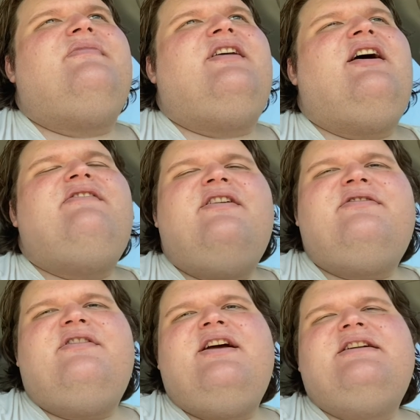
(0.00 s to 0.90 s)
I
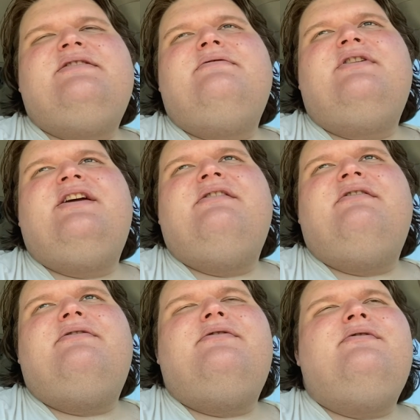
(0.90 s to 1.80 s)
never liked working
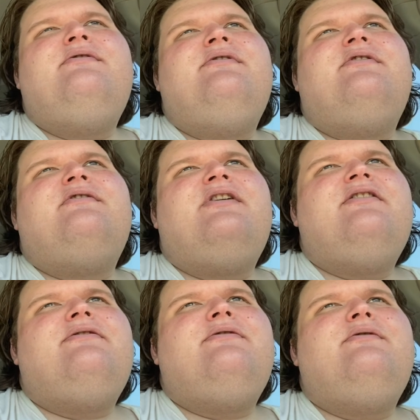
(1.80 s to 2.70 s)
with food or
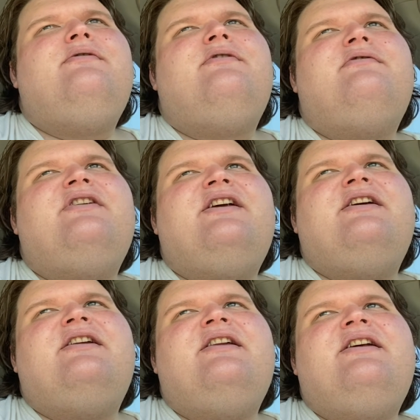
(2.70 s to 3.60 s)
around food or working
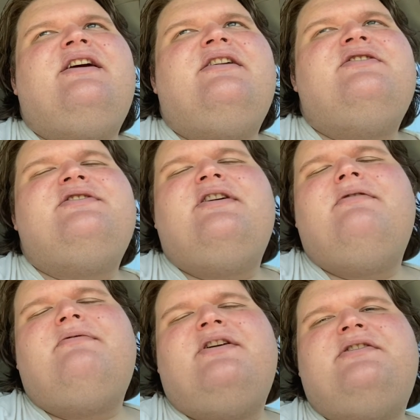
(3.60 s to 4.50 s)
in any kind of
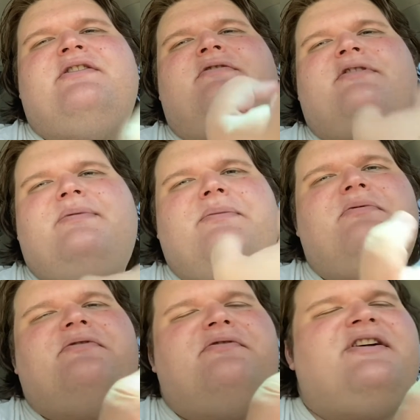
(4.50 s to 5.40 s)
job where I deal with
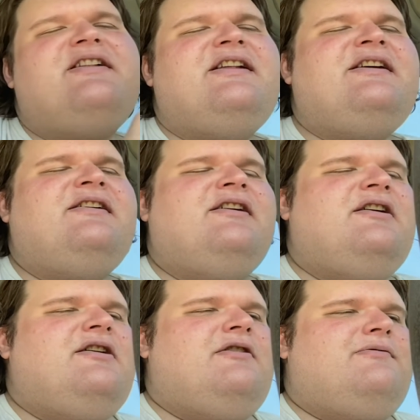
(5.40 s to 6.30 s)
people directly,
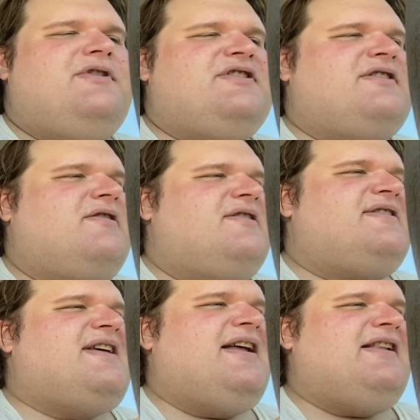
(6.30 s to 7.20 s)
which
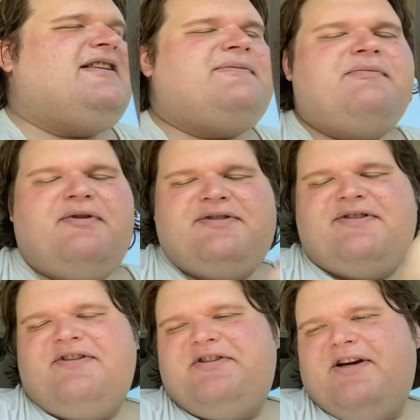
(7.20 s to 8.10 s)
sadly has been most
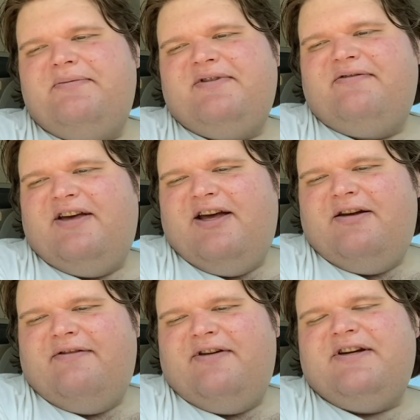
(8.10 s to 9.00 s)
of the jobs I've
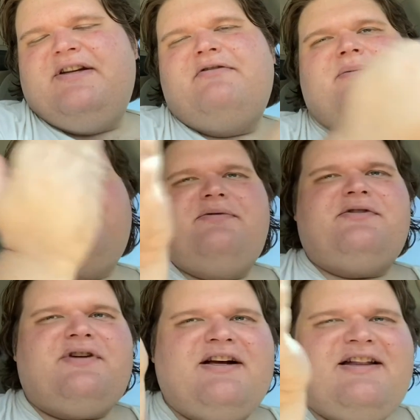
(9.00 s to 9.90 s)
had. I've had to deal with people
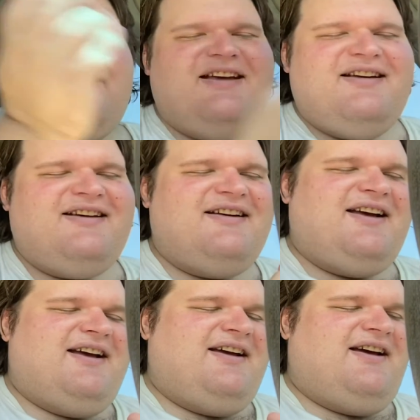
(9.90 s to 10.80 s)
directly
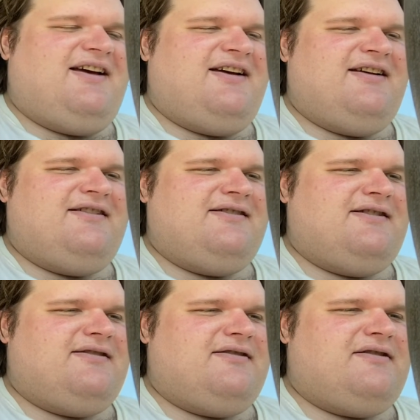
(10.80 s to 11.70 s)

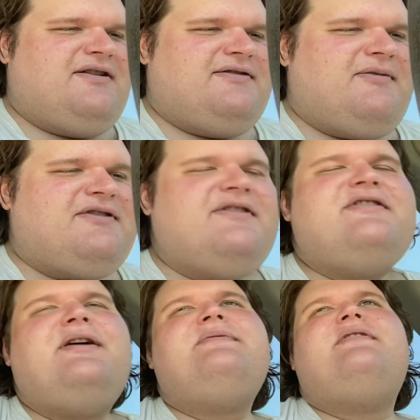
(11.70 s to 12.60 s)
because most of the
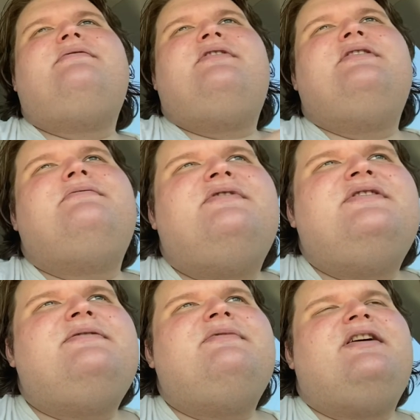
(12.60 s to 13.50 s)
jobs I've worked were in
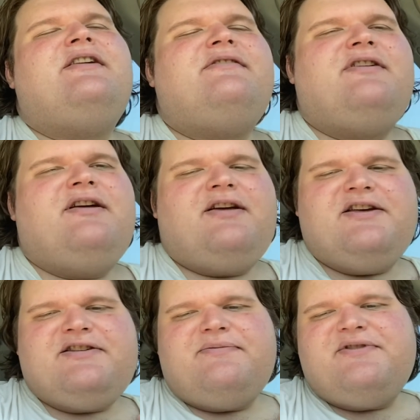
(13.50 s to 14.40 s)
some kind of
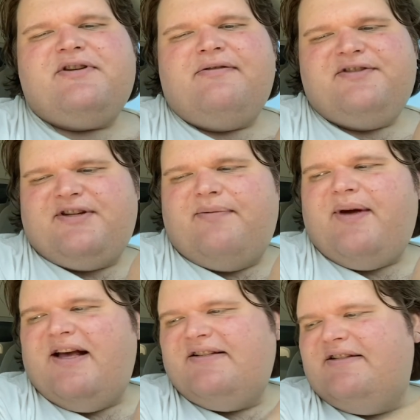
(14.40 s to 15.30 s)
customer service
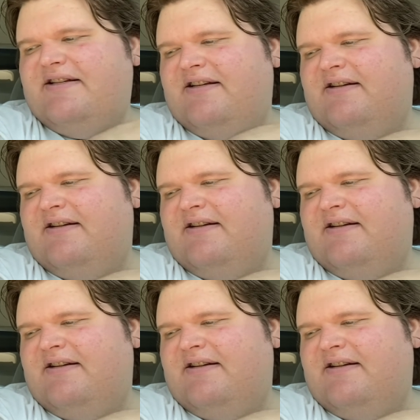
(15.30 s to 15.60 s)
capacity.